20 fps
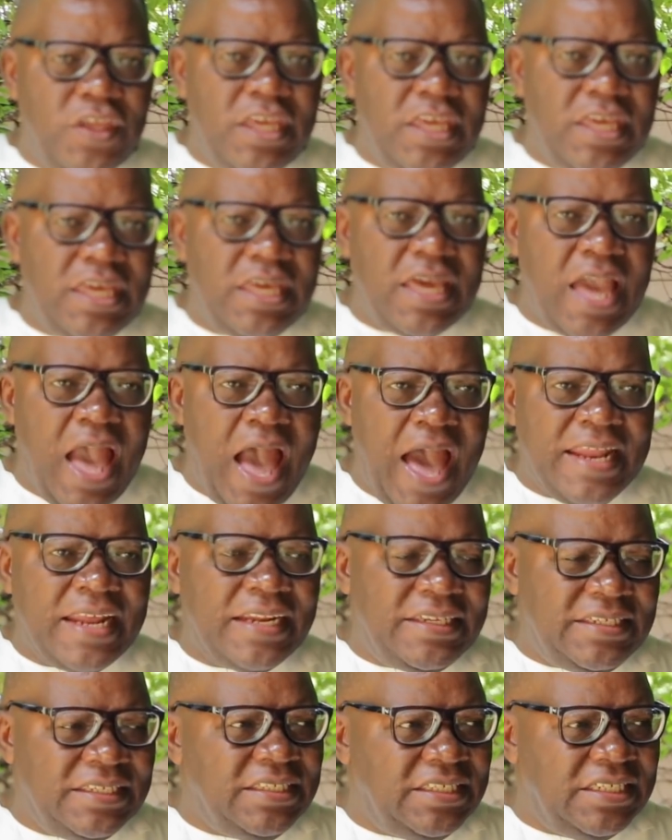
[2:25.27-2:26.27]
the
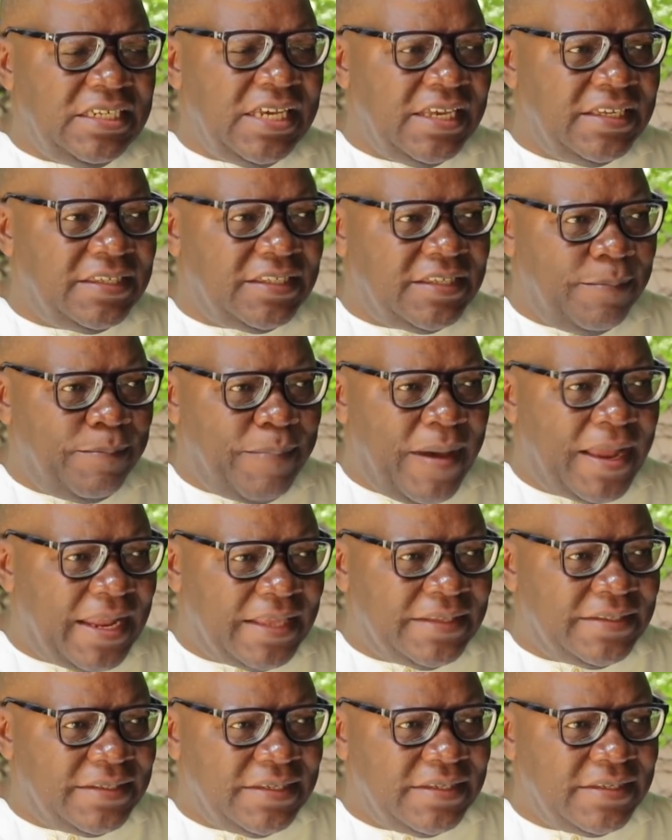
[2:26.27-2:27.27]
RTGS
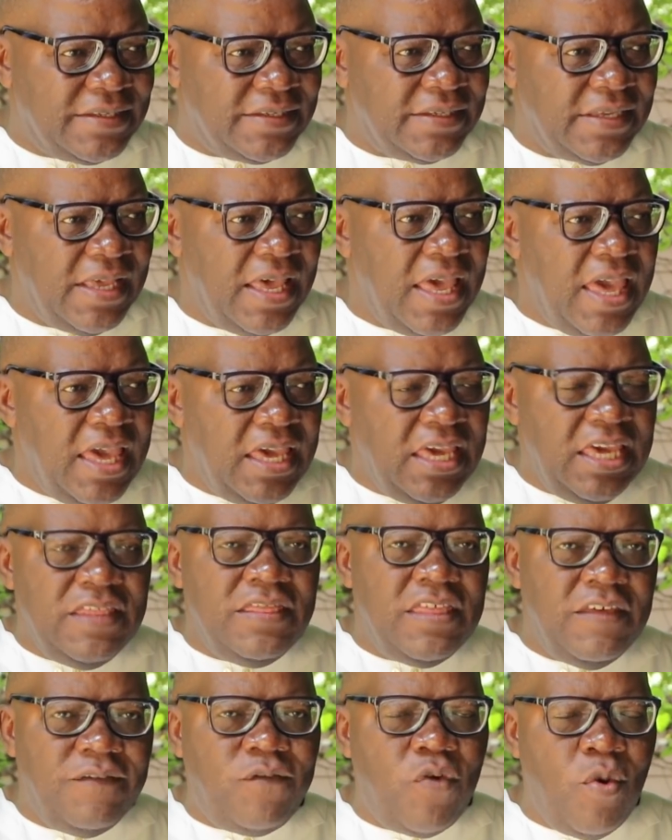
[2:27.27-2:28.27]
balances,
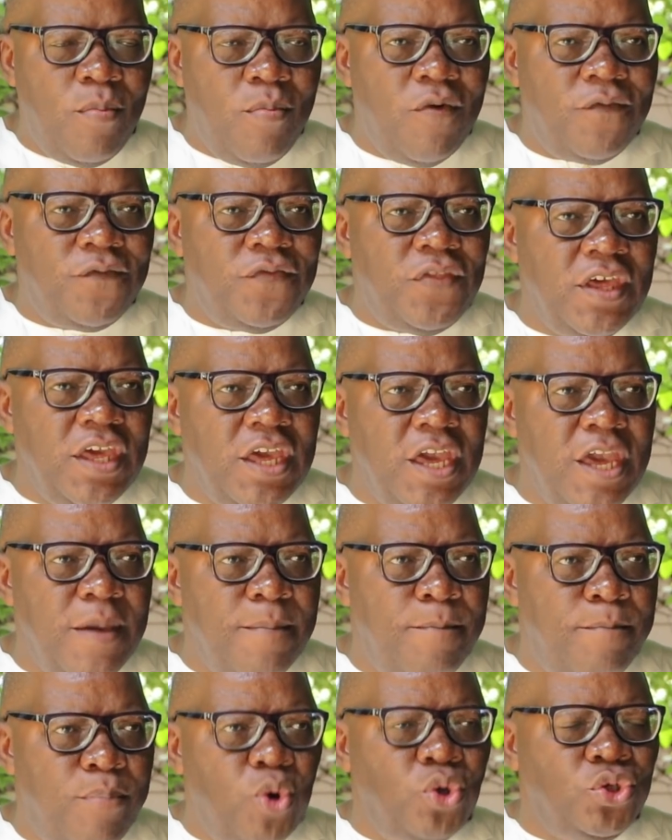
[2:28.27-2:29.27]
in the form of the
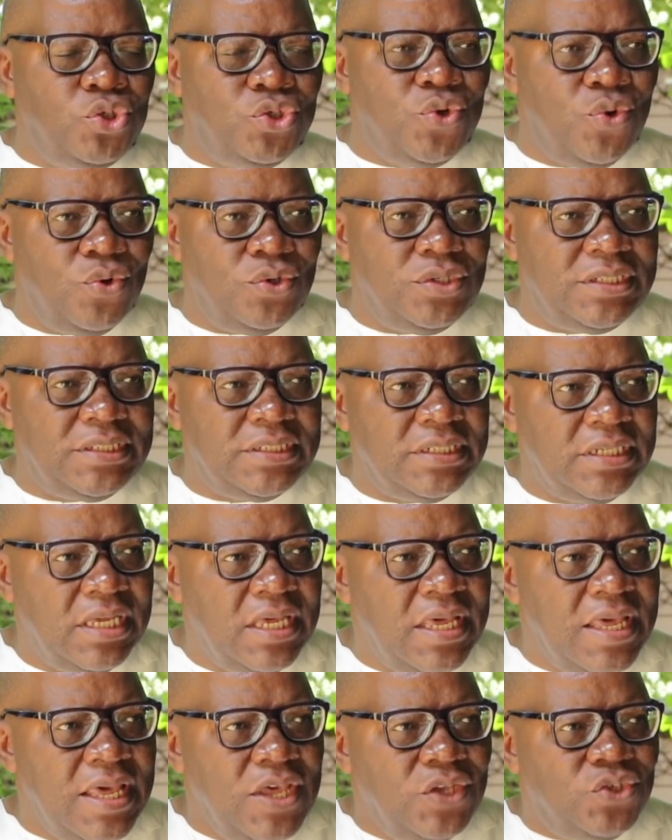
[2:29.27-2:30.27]
bond notes.
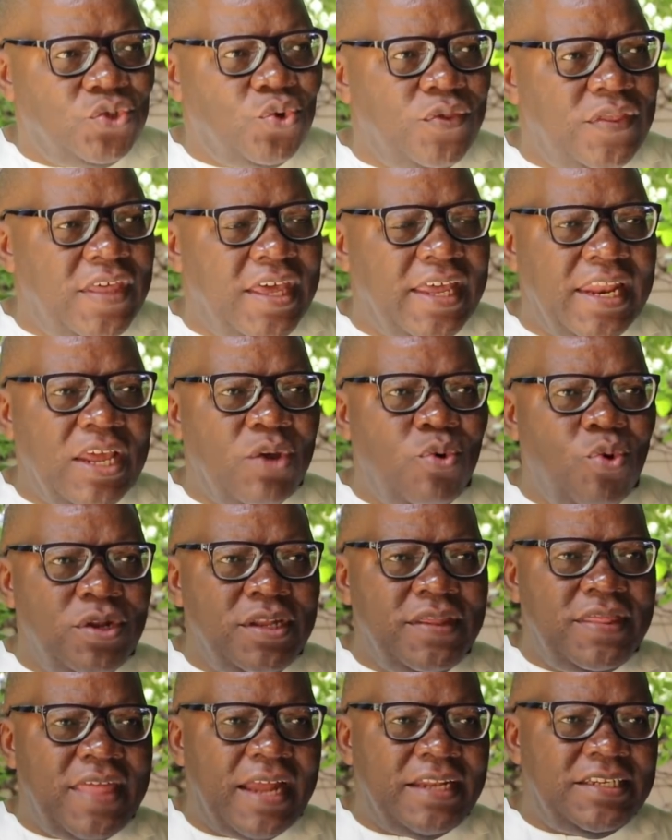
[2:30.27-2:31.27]
So they
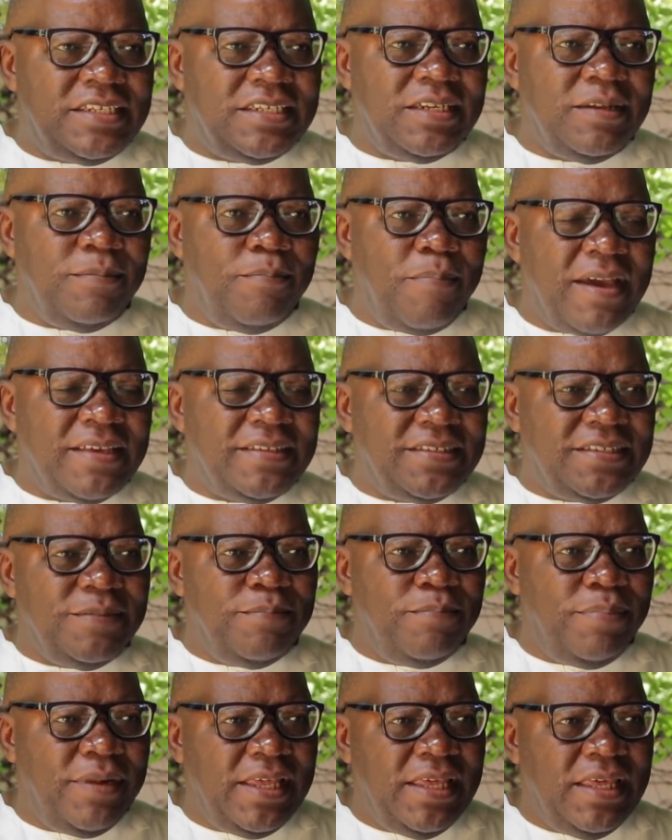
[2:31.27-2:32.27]
reckon that by
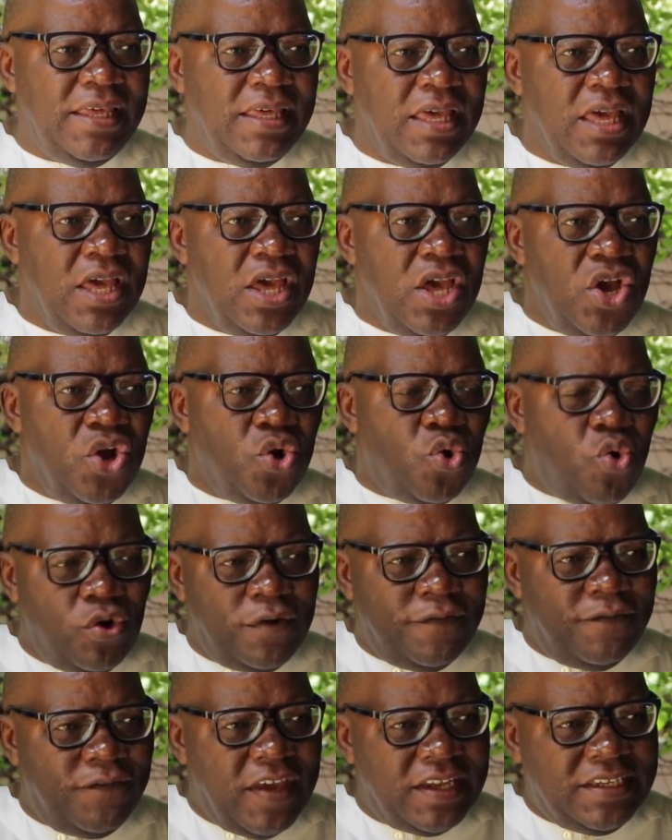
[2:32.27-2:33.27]
simply
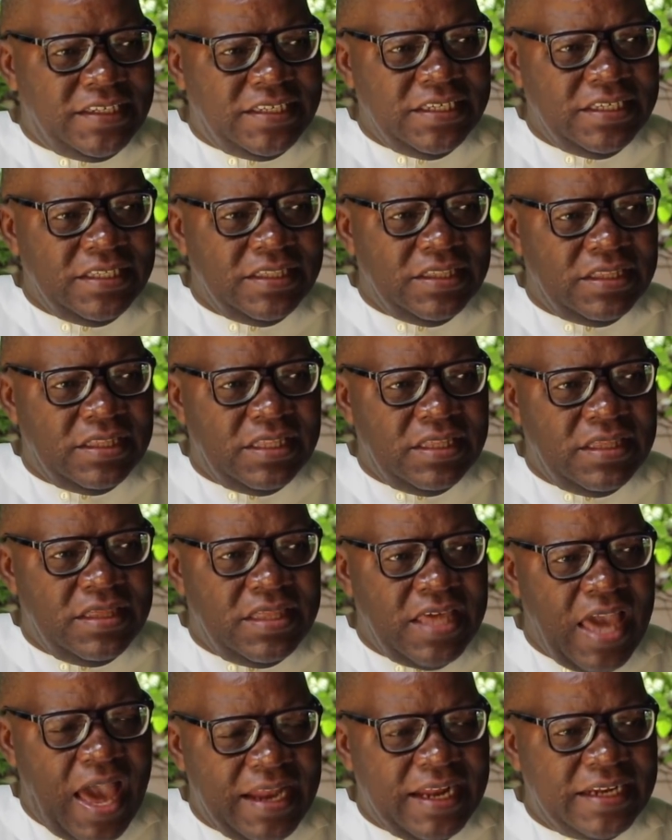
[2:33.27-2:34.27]
converting
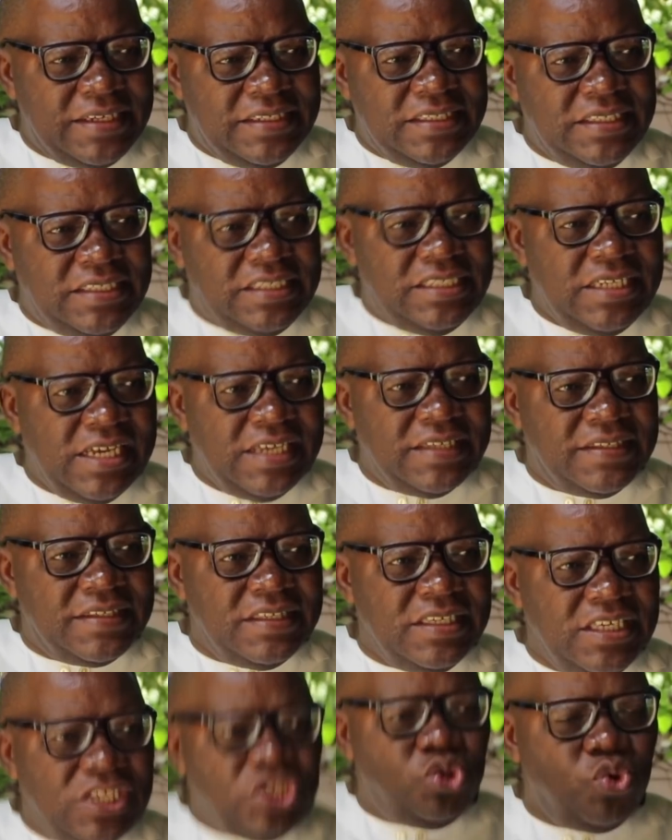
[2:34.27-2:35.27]
the
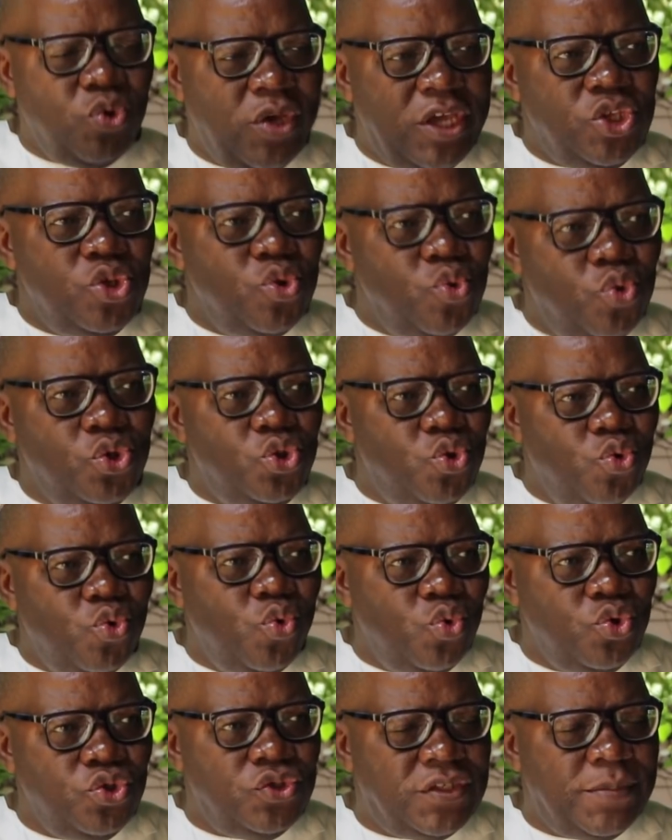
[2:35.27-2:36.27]
RTGS into a new
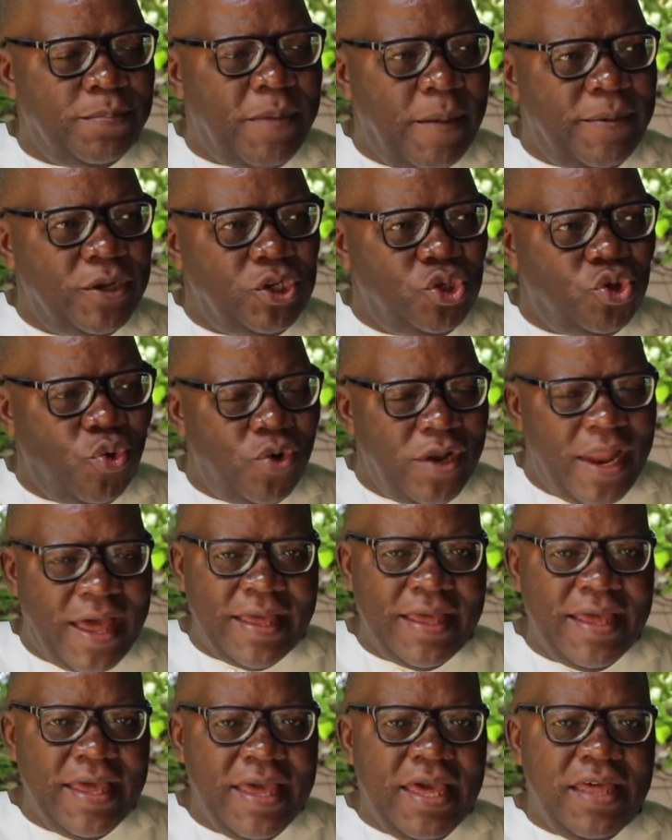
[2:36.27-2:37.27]
Zimbabwean dollar,
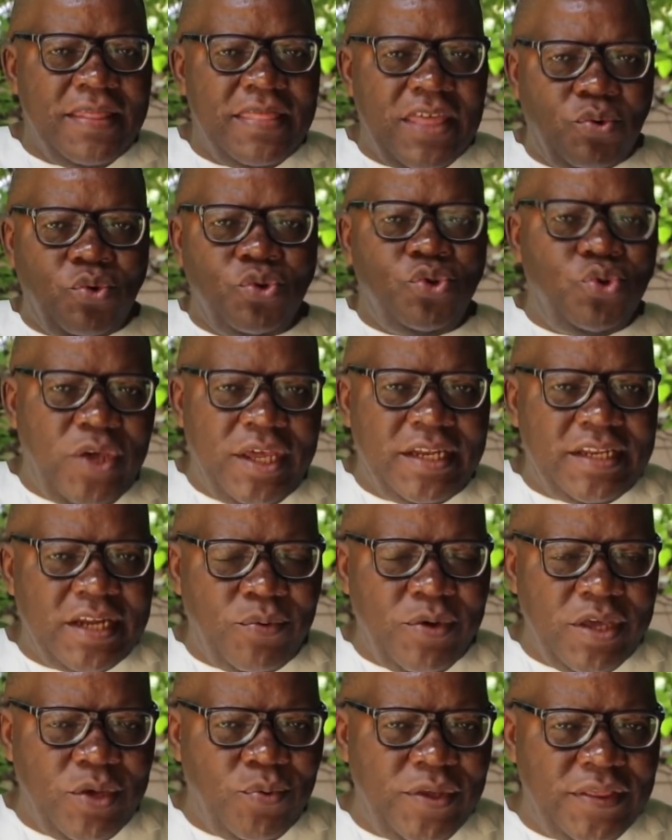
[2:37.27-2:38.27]
they could get
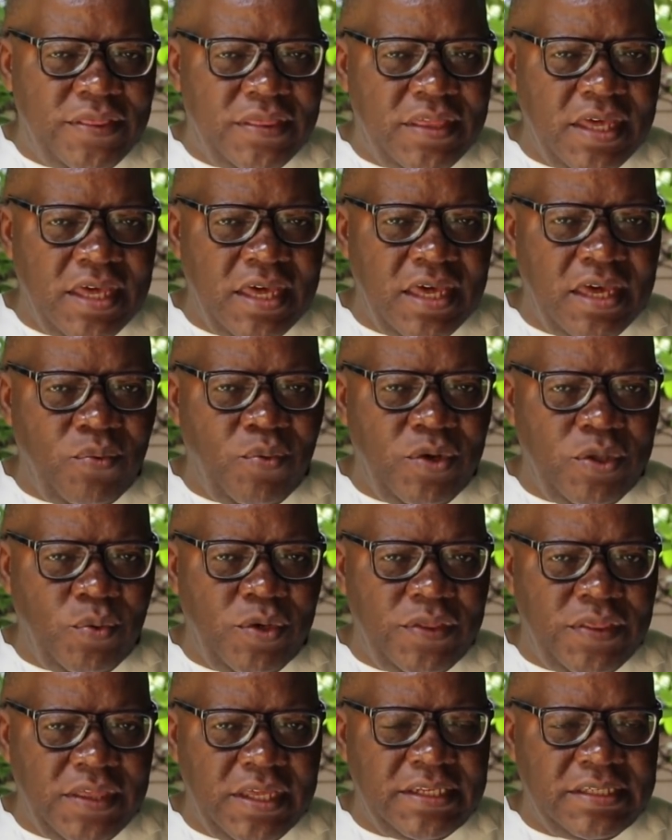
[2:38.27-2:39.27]
away with
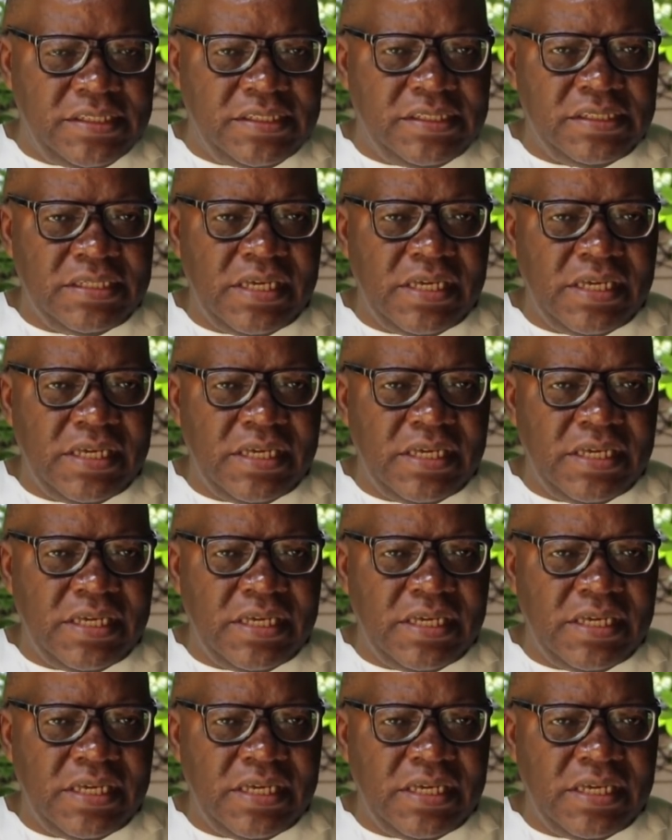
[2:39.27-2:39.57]
it.